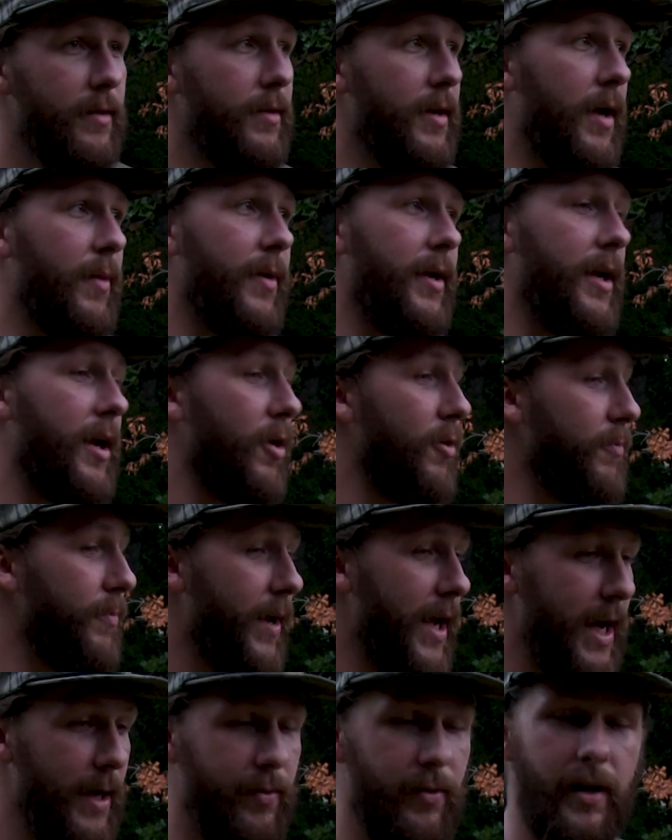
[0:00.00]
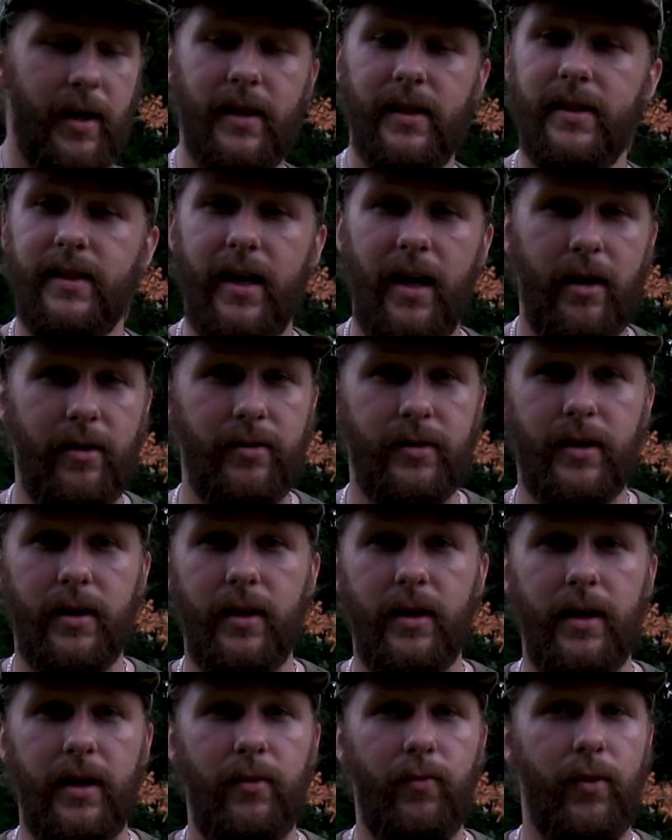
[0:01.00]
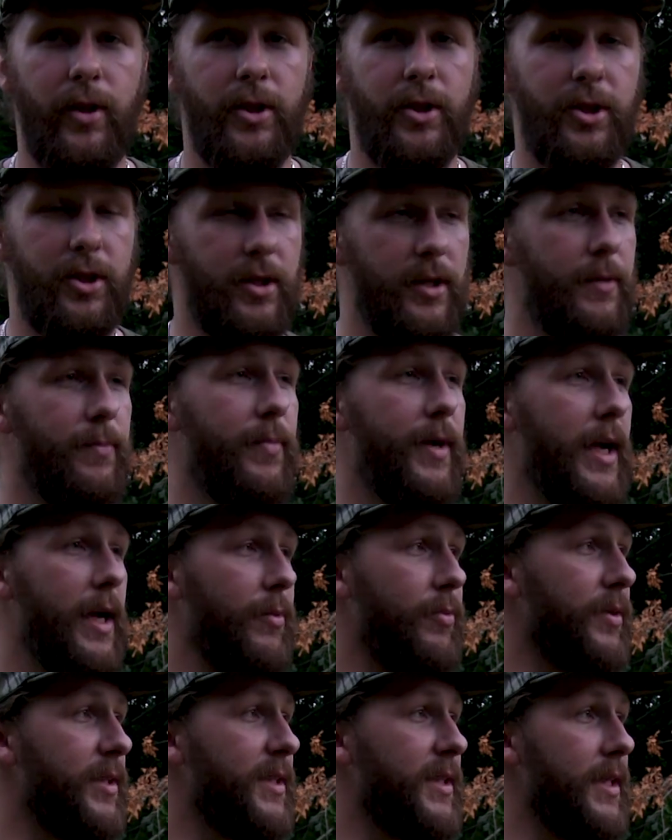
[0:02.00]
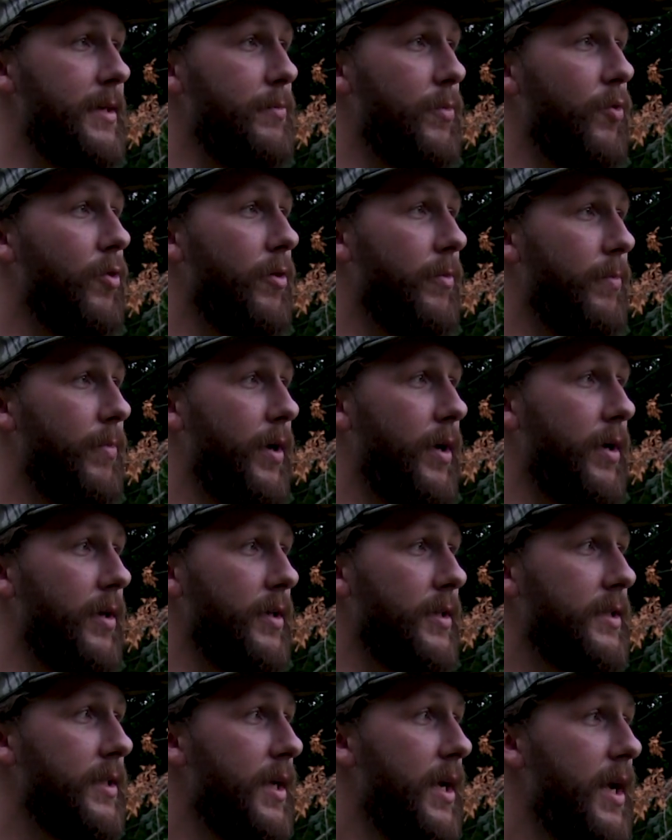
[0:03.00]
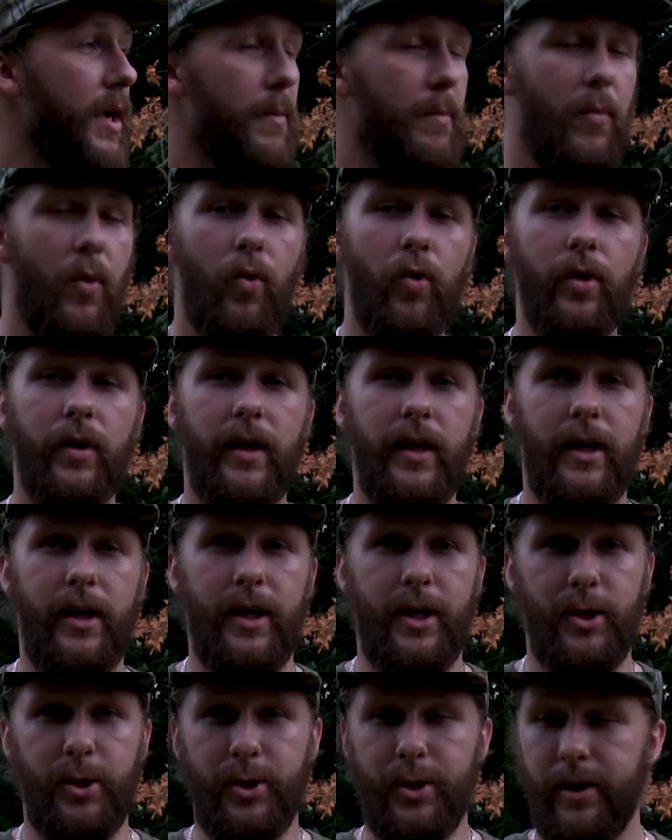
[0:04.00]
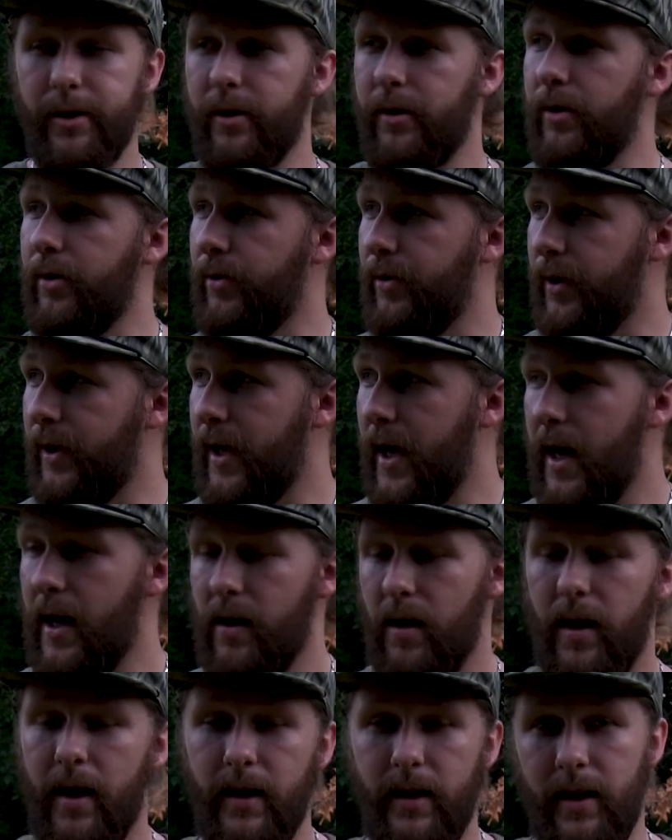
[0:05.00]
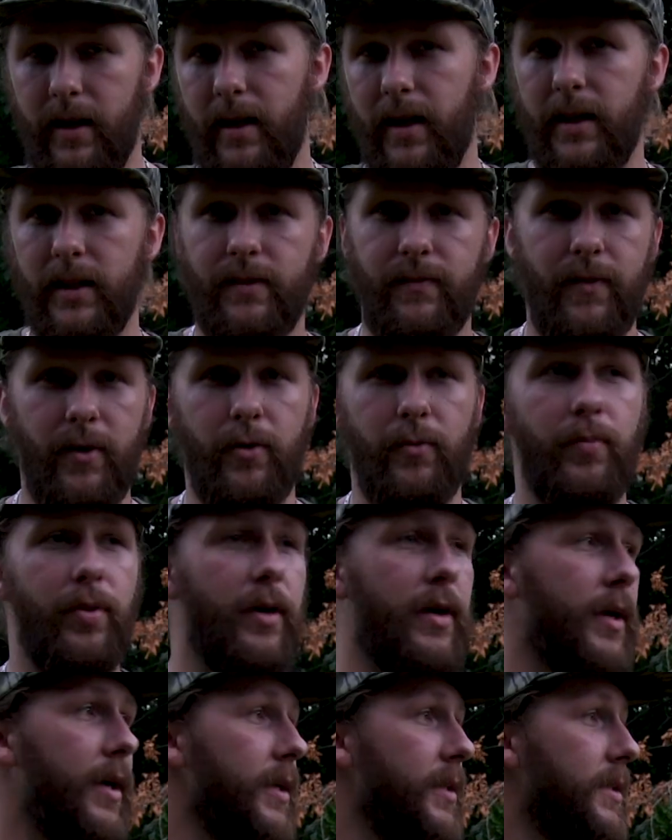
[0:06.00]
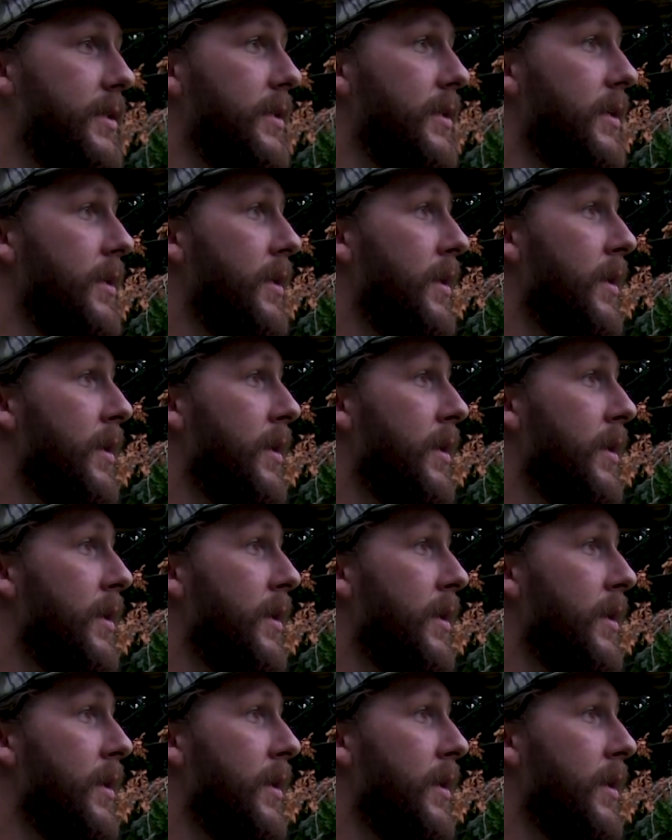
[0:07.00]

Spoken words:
I mean, on paper that sounds good. We should be able to see more bucks, more deer in general, daylighting in these food plots.